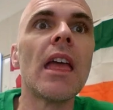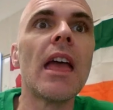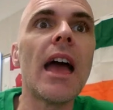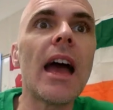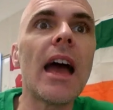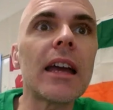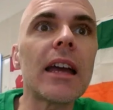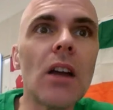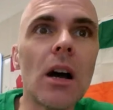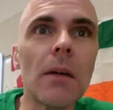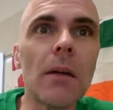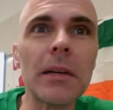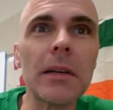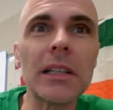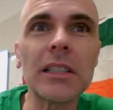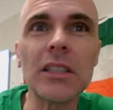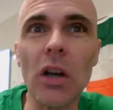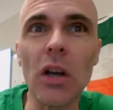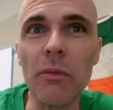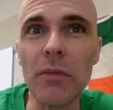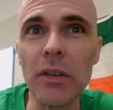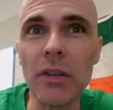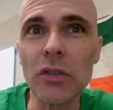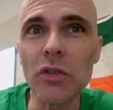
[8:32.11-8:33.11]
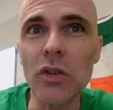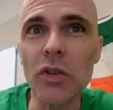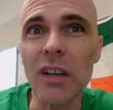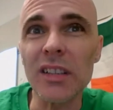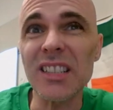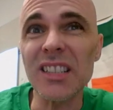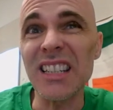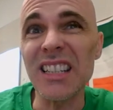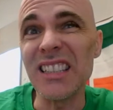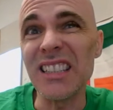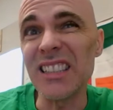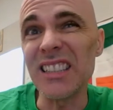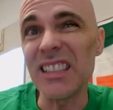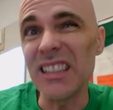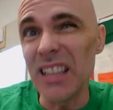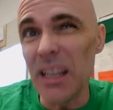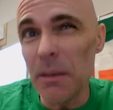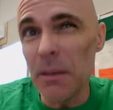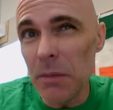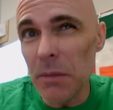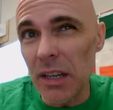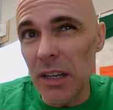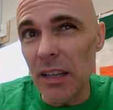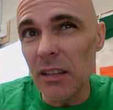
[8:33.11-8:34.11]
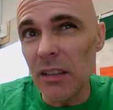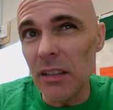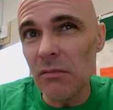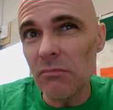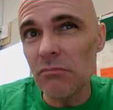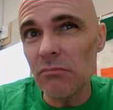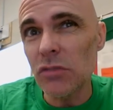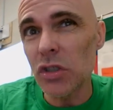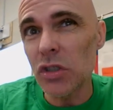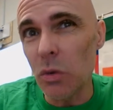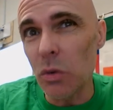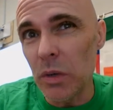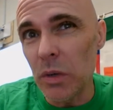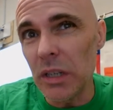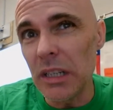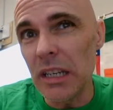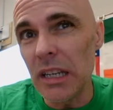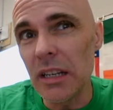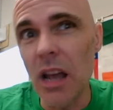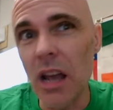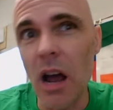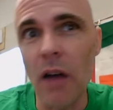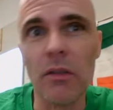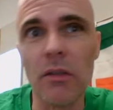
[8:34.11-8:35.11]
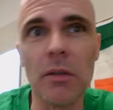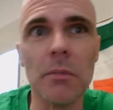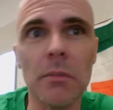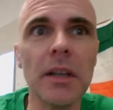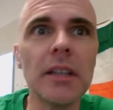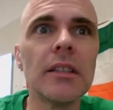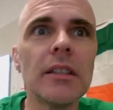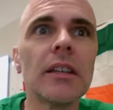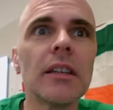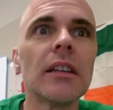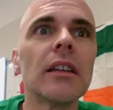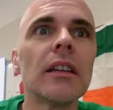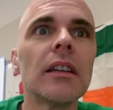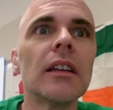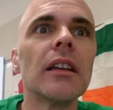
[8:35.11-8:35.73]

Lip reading: Economic self-interest is limited, so we need government.